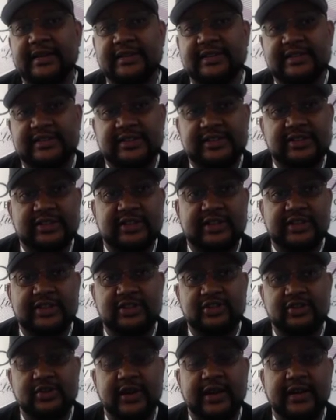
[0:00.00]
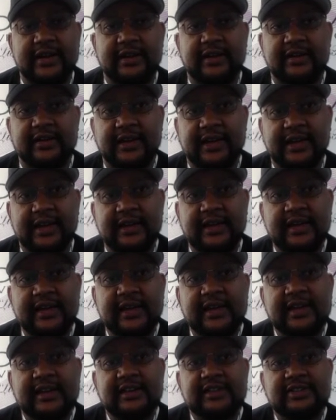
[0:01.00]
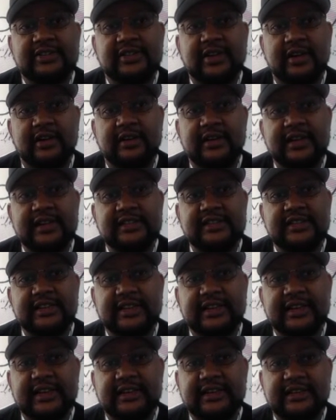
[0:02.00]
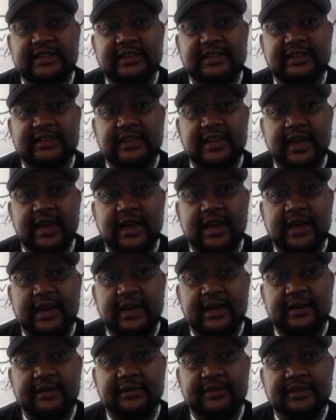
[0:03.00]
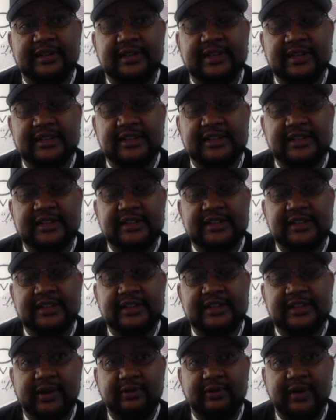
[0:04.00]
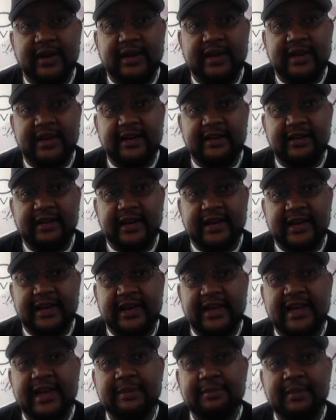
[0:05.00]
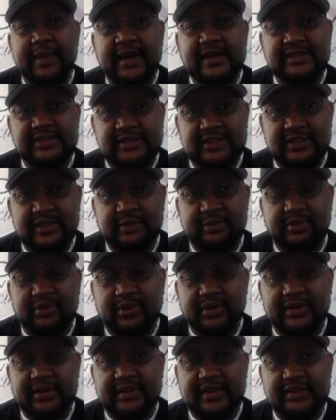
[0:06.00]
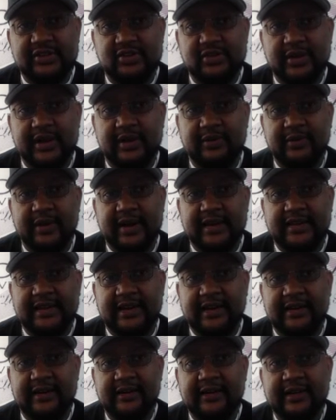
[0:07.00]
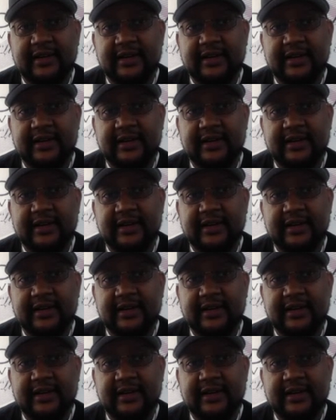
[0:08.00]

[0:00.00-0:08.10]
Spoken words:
a decision in the trade. Okay, so let's look at this center point right here. It hit my center point, that trade right there,